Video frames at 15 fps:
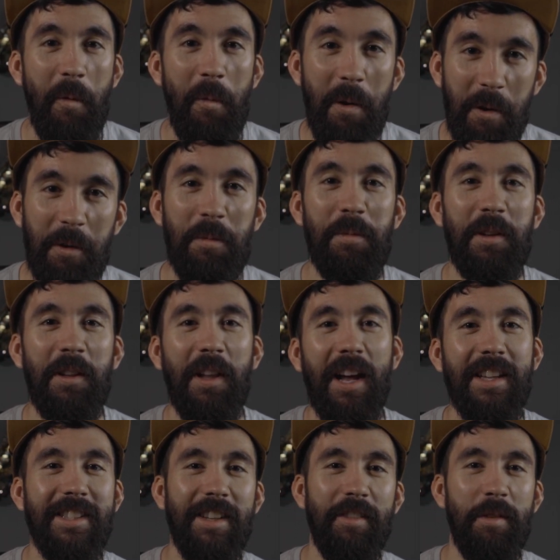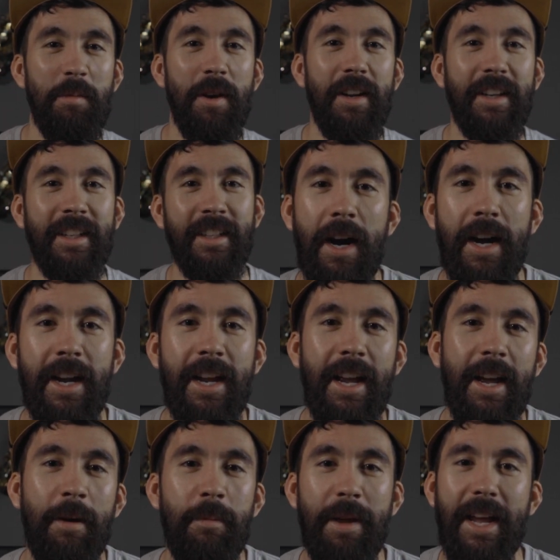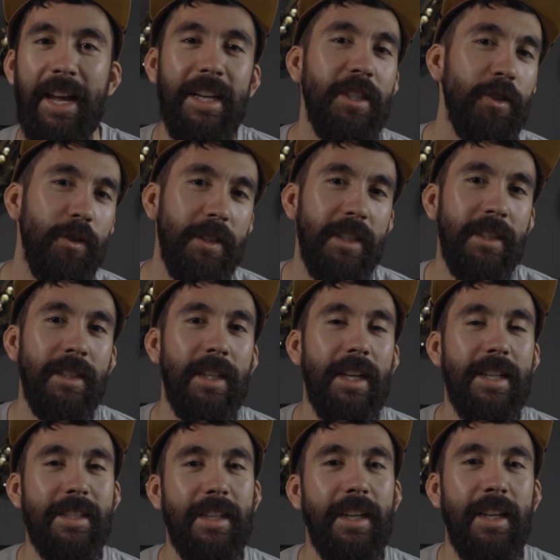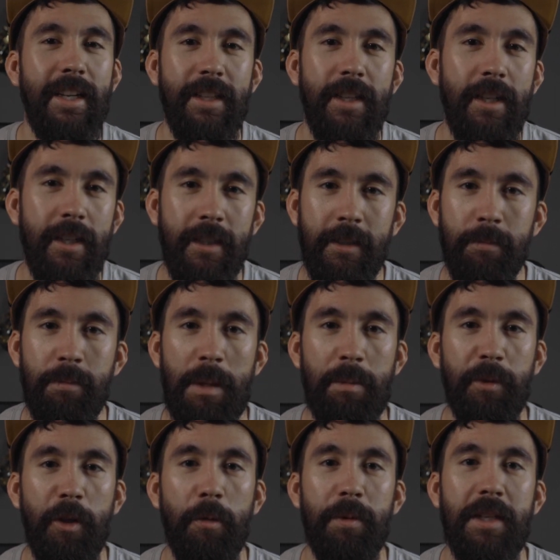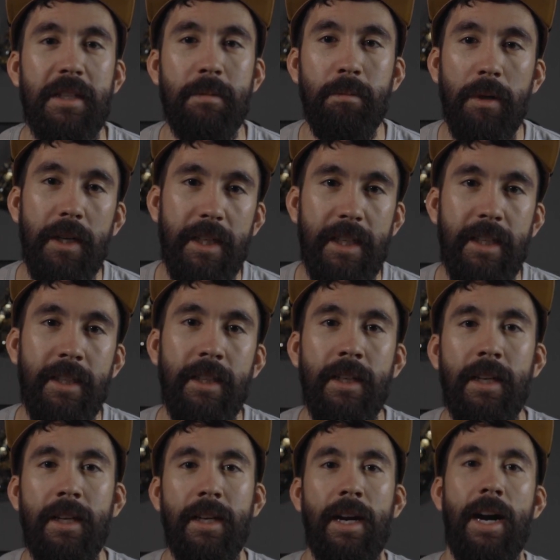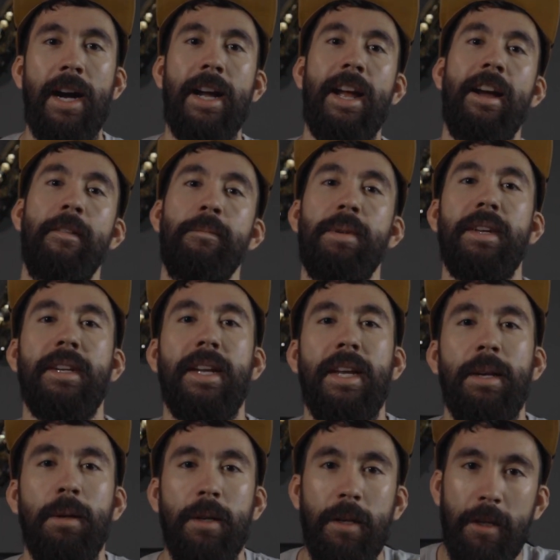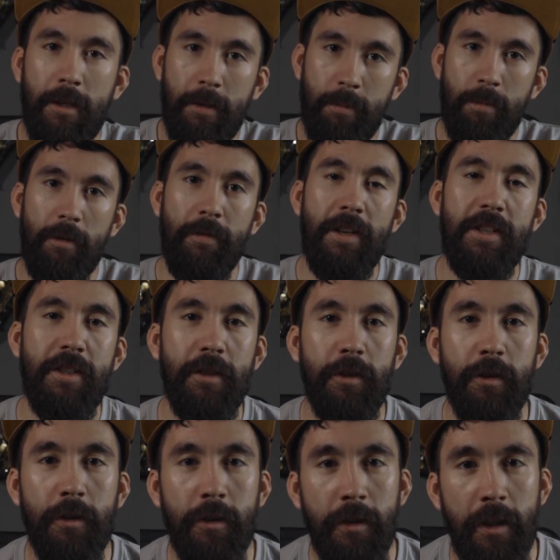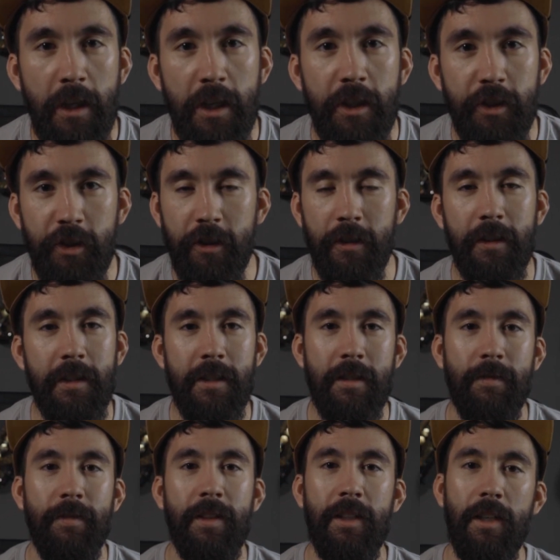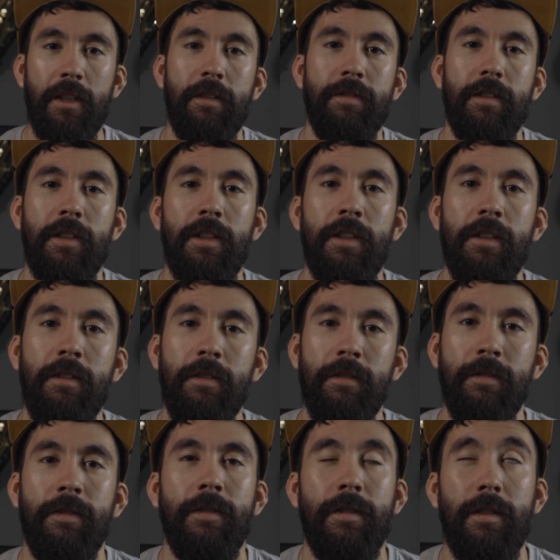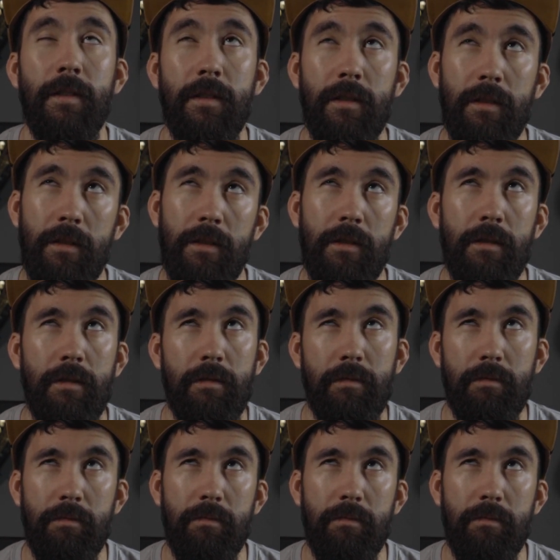Welcome to class, everybody. I am Adrian Escajeda. People know me as Buddy. I have been a professional journalist, videographer for